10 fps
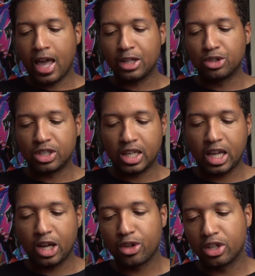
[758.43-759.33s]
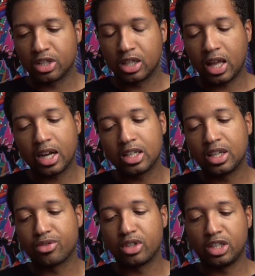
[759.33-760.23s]
as you see here, there's a lot of
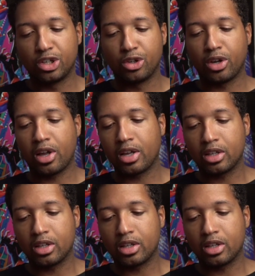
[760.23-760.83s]
different little